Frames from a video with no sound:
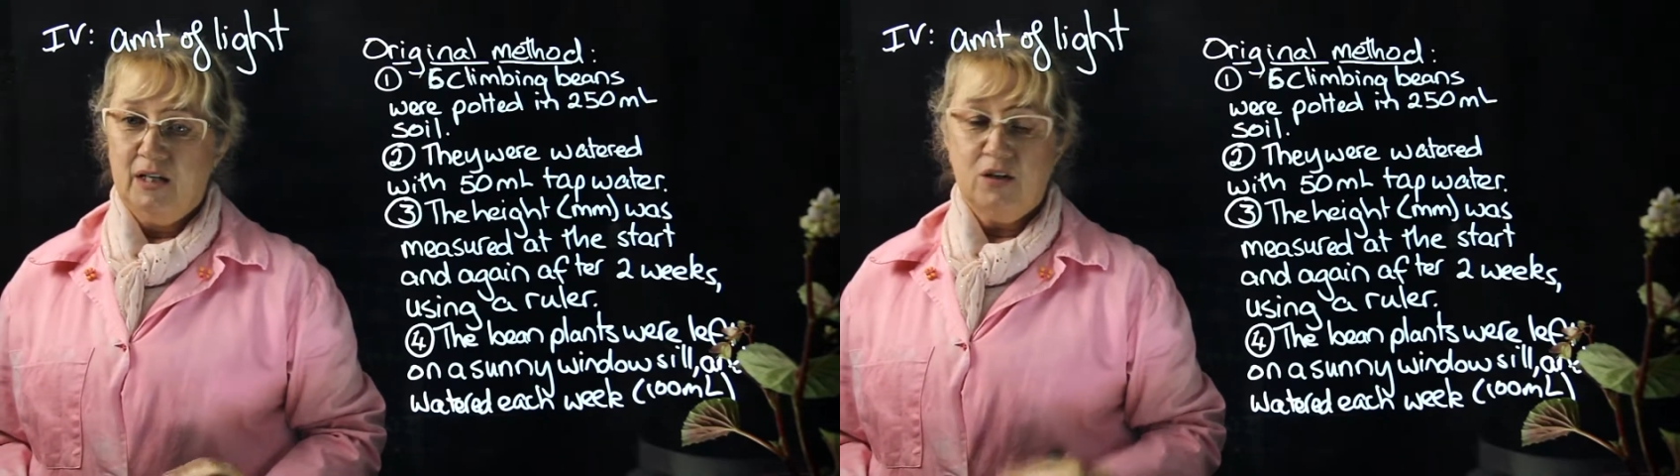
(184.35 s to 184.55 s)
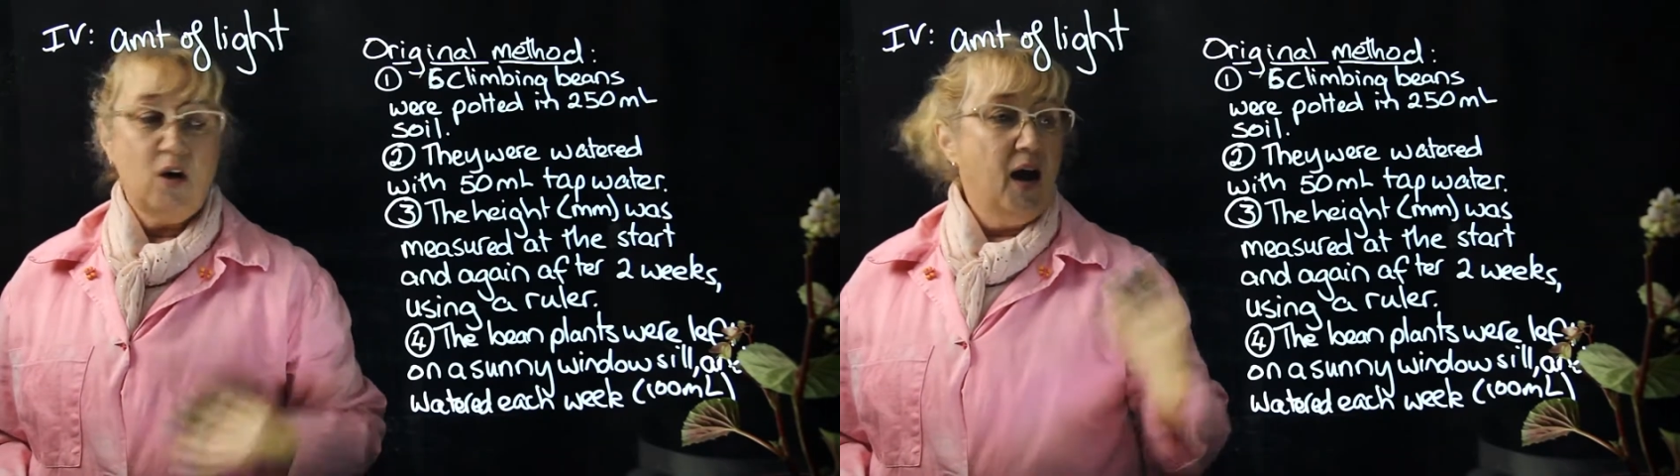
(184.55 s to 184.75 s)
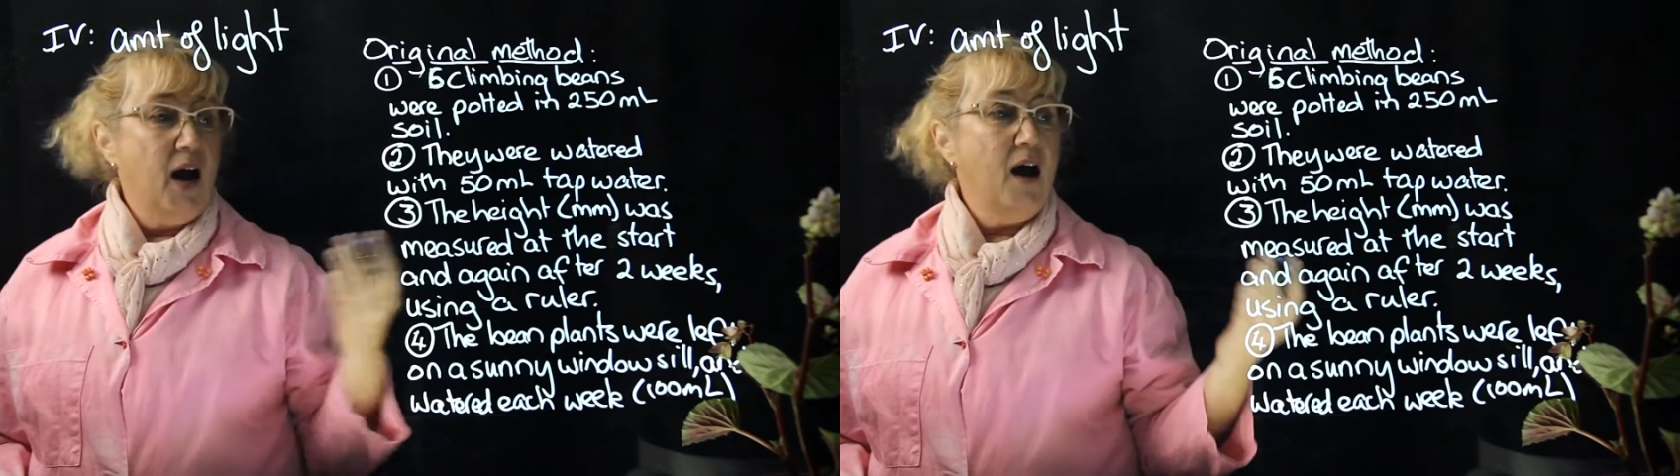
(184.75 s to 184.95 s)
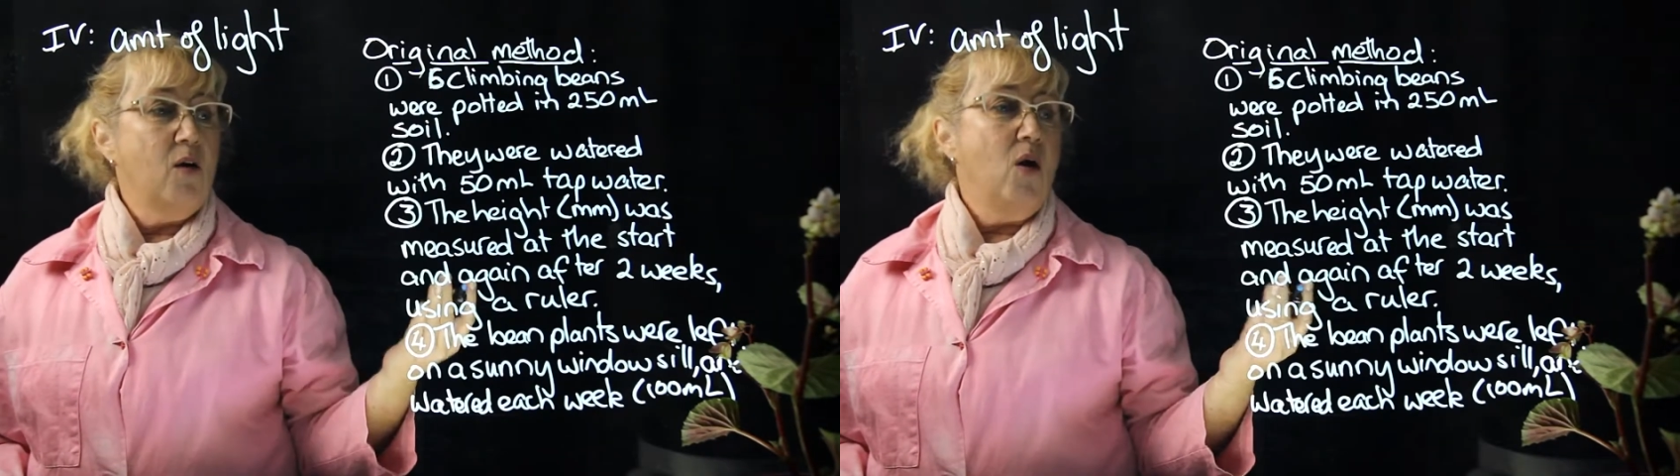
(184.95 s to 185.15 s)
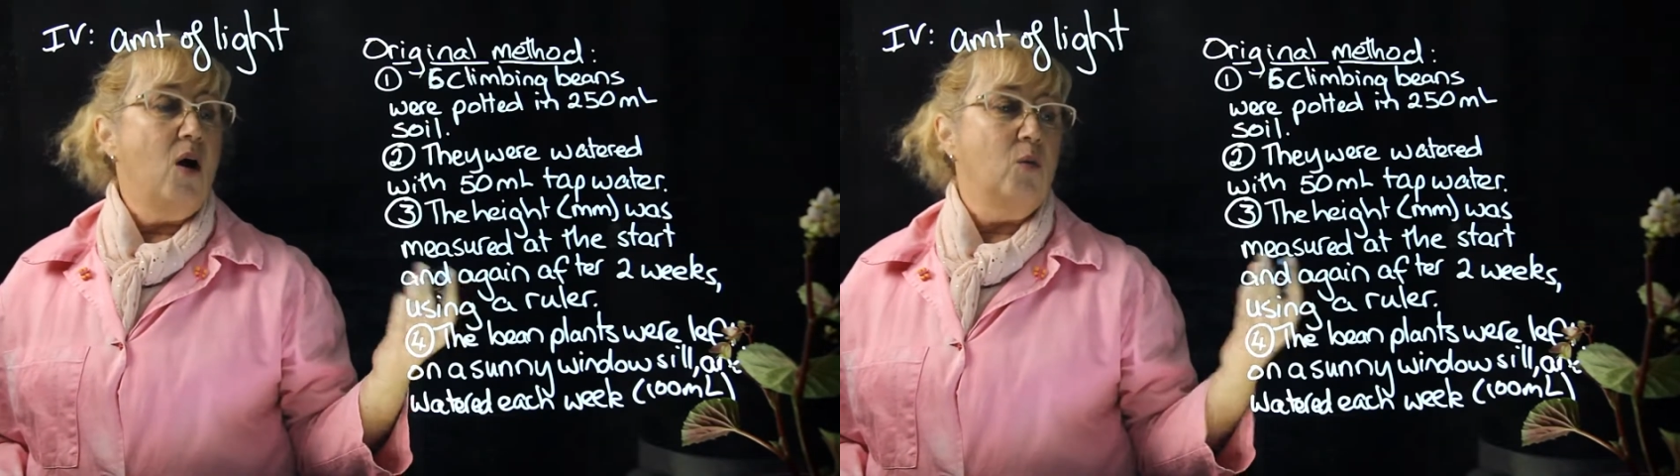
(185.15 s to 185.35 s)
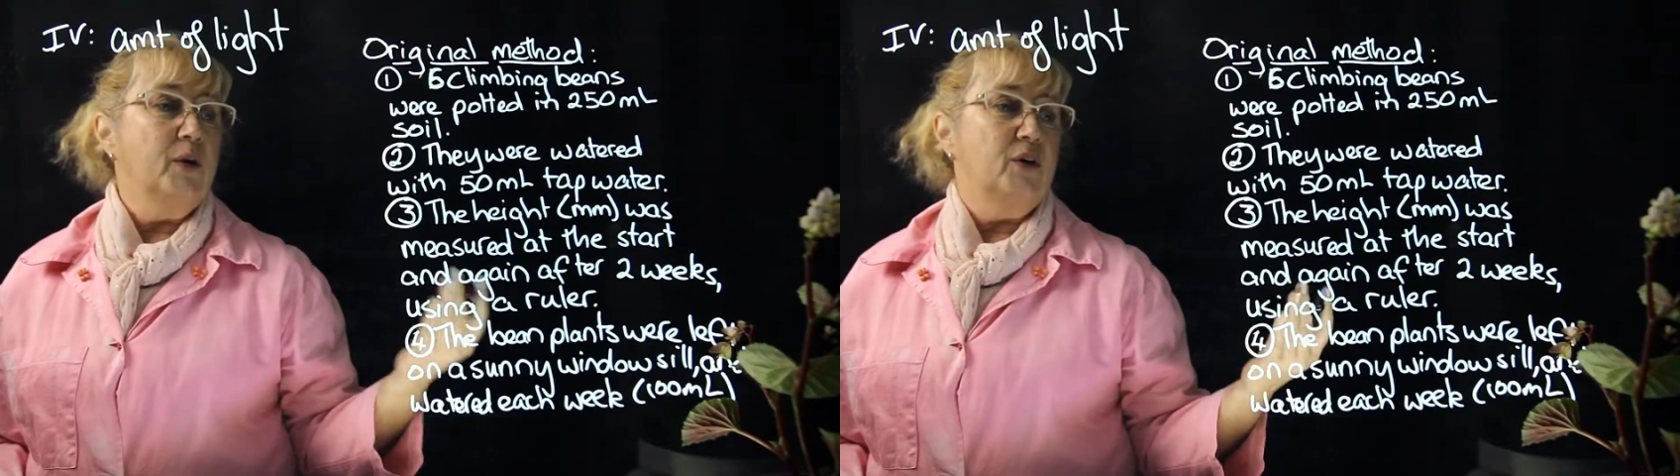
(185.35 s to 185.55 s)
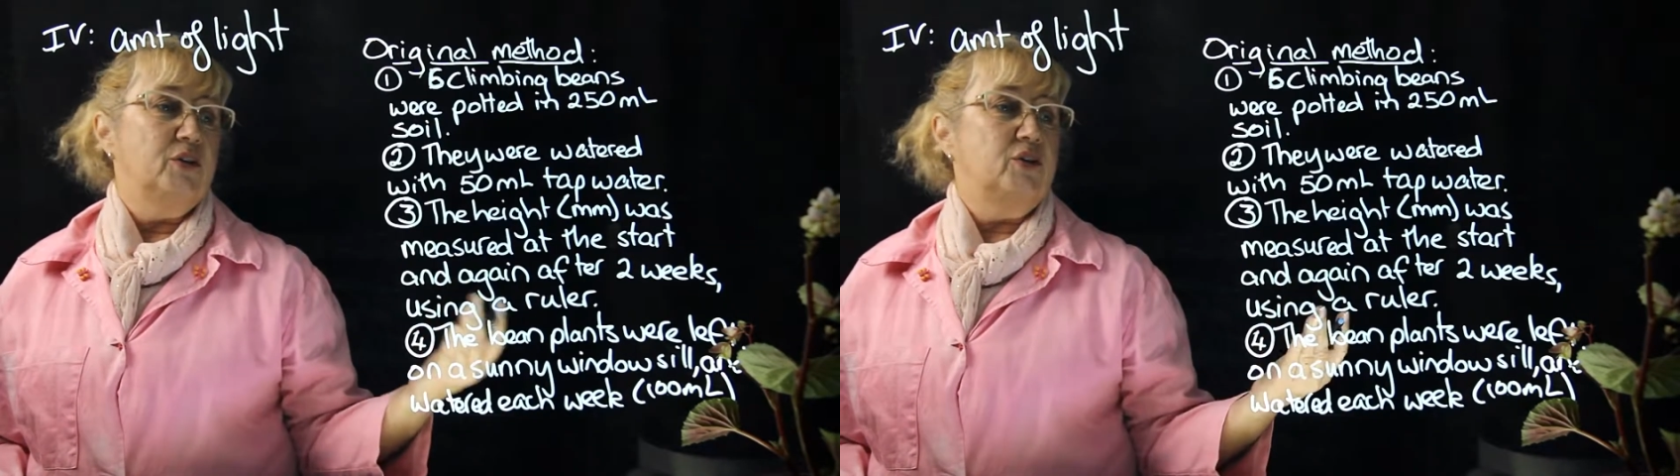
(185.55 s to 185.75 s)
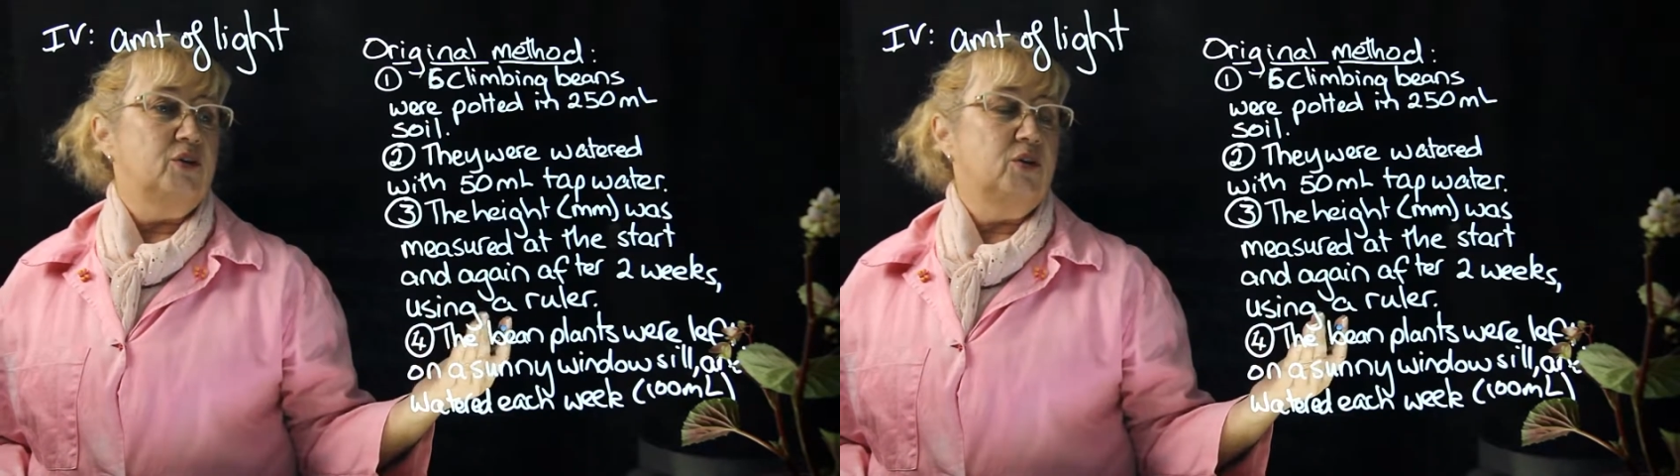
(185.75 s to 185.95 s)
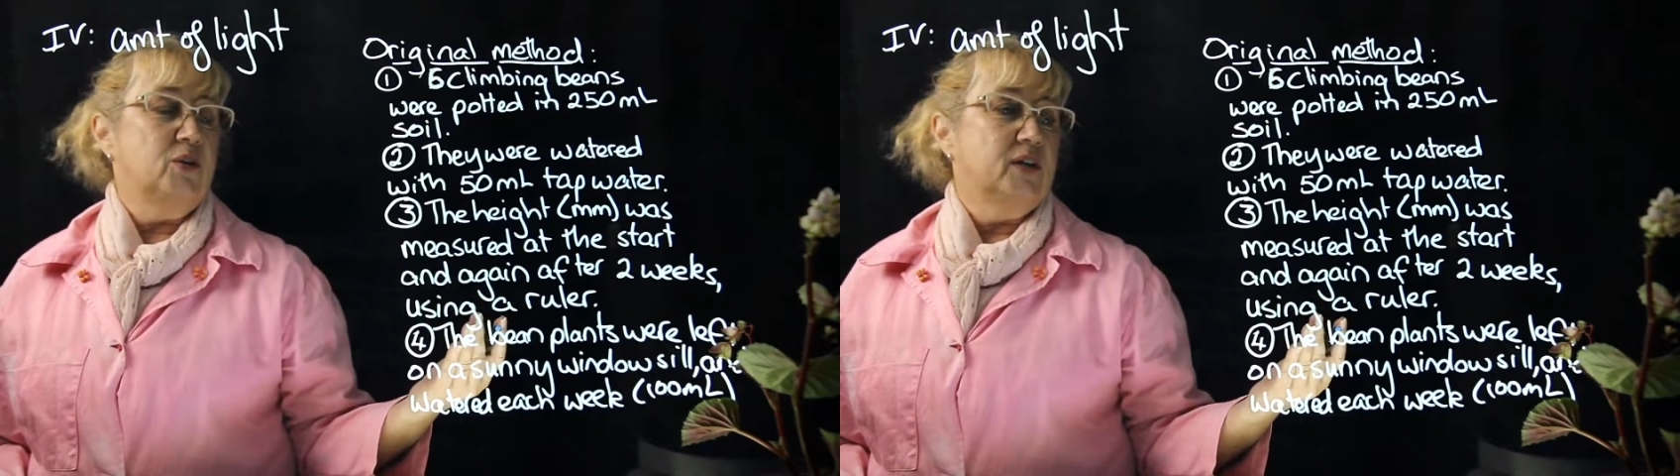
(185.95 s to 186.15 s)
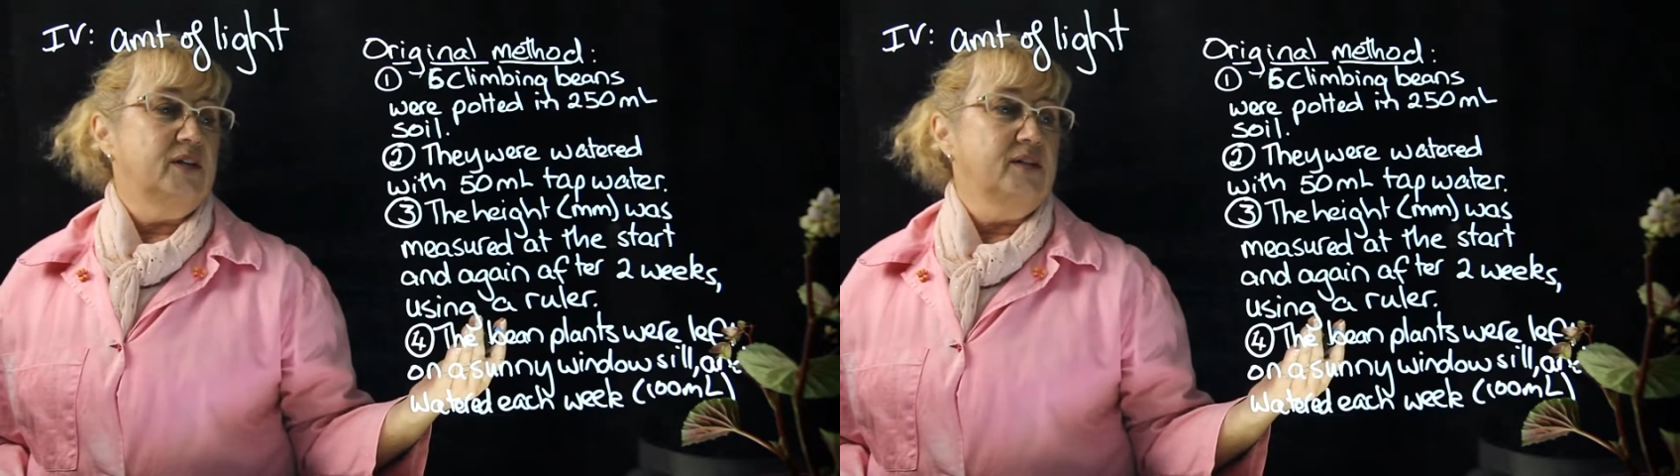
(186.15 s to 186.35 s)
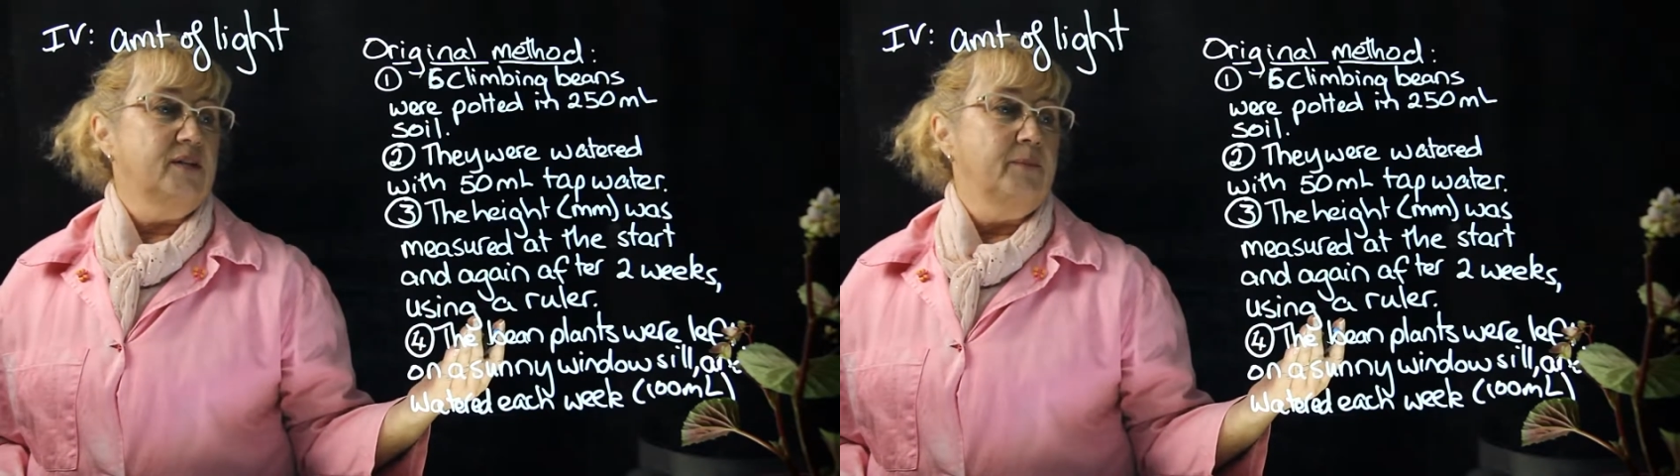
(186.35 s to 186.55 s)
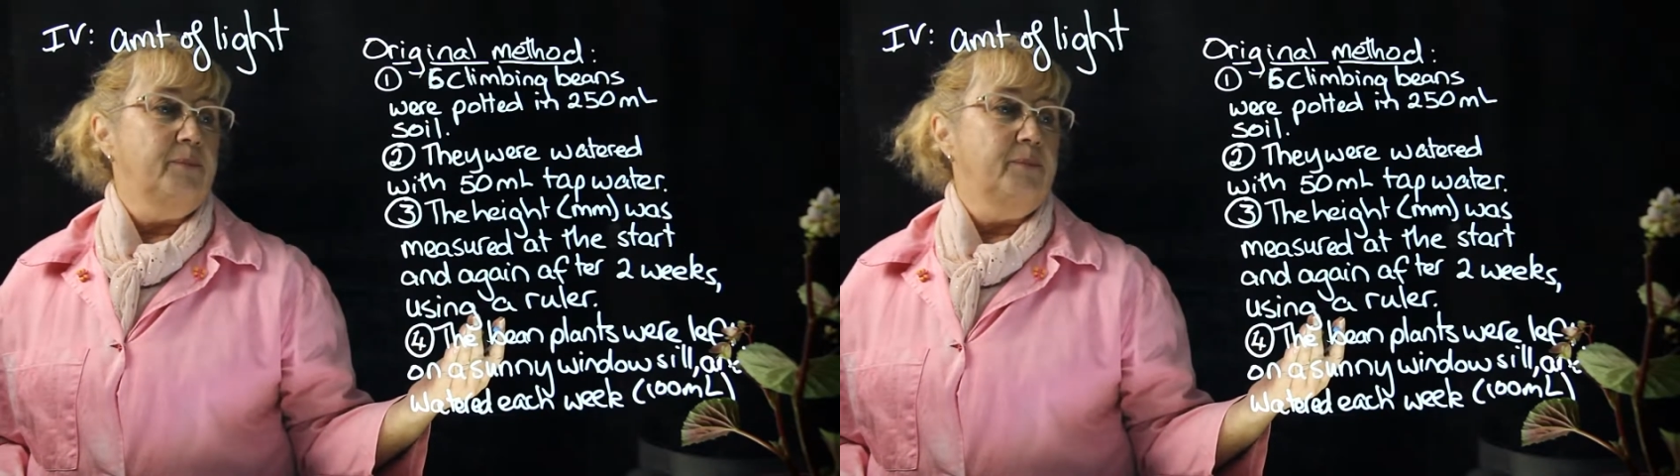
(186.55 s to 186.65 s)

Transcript: So how are we going to do this?